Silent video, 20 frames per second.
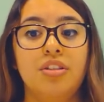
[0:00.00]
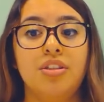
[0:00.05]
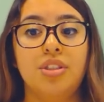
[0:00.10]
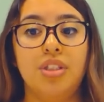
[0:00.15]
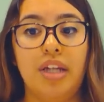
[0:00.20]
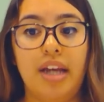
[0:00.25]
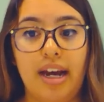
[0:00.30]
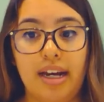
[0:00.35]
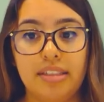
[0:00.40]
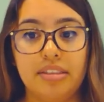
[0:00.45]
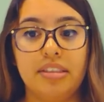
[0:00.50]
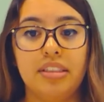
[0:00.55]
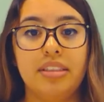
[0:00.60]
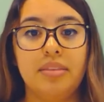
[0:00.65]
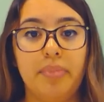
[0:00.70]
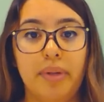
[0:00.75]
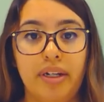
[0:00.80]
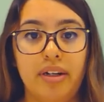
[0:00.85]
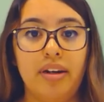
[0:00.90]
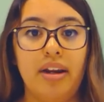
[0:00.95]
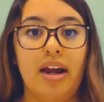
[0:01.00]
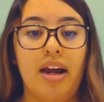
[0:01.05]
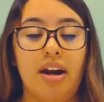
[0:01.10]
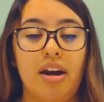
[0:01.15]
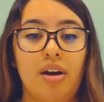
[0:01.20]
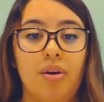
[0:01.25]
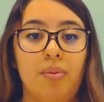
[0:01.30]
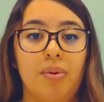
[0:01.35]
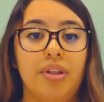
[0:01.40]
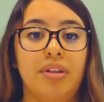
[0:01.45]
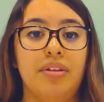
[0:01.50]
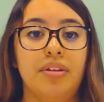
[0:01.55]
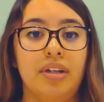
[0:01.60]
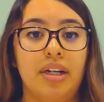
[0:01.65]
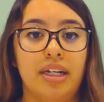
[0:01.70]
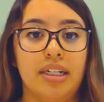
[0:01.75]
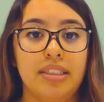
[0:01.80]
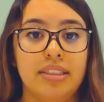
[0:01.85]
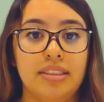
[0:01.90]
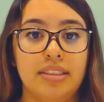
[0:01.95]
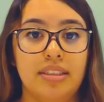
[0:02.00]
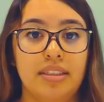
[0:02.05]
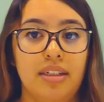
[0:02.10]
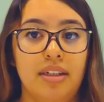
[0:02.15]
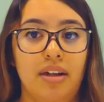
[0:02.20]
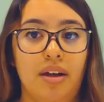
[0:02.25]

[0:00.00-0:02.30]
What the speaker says: She has to spend an hour with you guys,